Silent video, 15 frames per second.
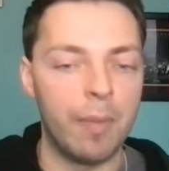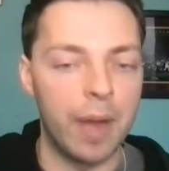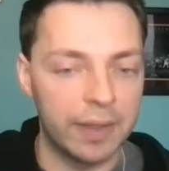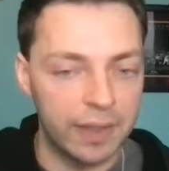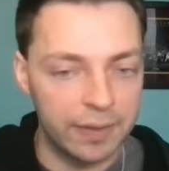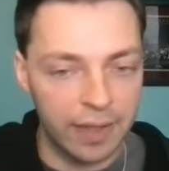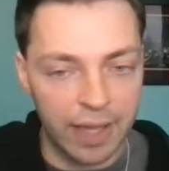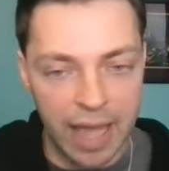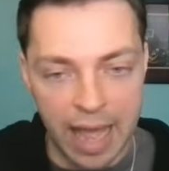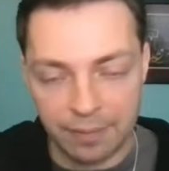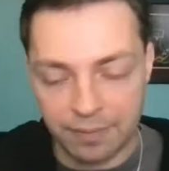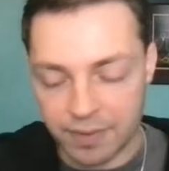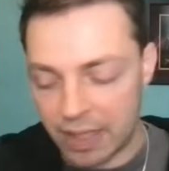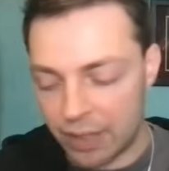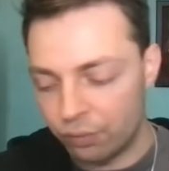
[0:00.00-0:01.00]
I think the
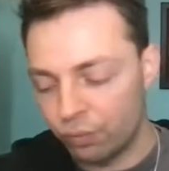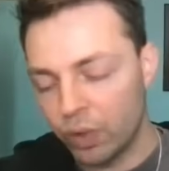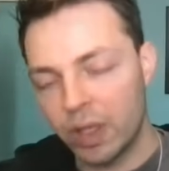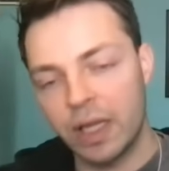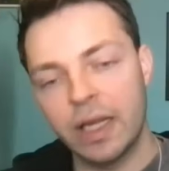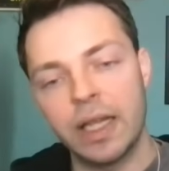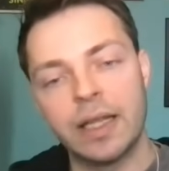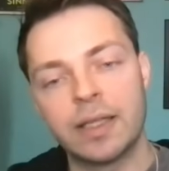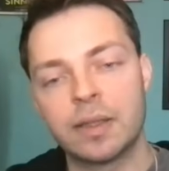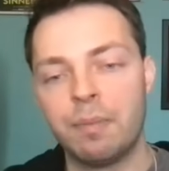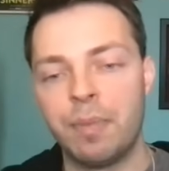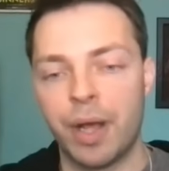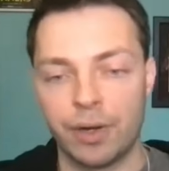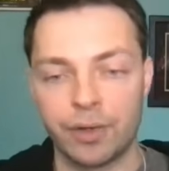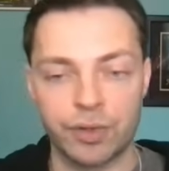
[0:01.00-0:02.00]
Cavs, they really need some
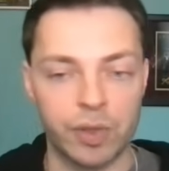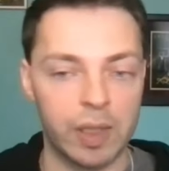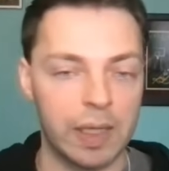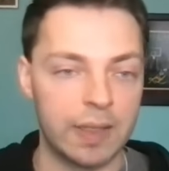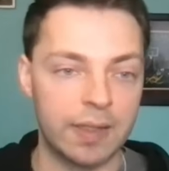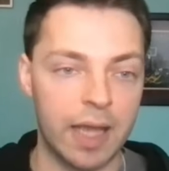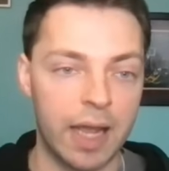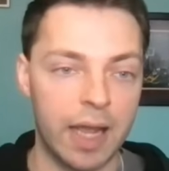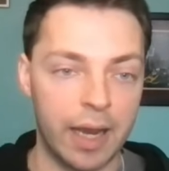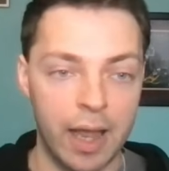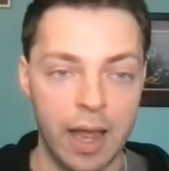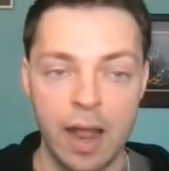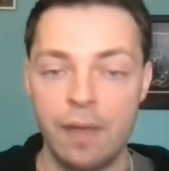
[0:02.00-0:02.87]
better screen setting.